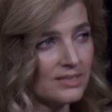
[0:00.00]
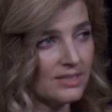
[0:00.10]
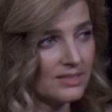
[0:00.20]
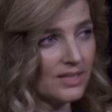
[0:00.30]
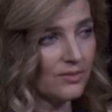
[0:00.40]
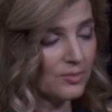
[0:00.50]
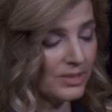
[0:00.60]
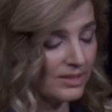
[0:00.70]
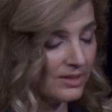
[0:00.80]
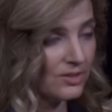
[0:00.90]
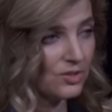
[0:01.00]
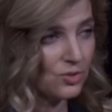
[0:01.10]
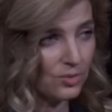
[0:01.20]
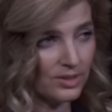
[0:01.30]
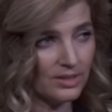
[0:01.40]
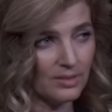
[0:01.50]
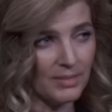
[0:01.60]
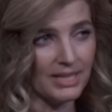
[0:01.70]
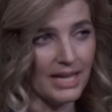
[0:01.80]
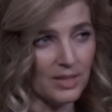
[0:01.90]
States government to join the
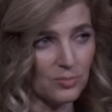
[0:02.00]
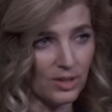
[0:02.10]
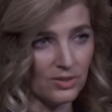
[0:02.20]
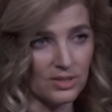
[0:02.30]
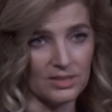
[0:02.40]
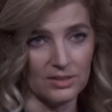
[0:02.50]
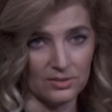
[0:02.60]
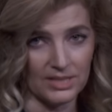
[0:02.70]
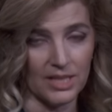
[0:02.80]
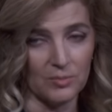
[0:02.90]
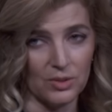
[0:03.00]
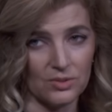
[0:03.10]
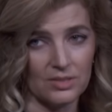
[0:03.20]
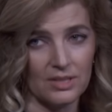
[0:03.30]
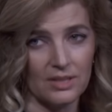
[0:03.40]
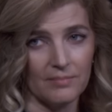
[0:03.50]
Manhattan Project at Los Alamos,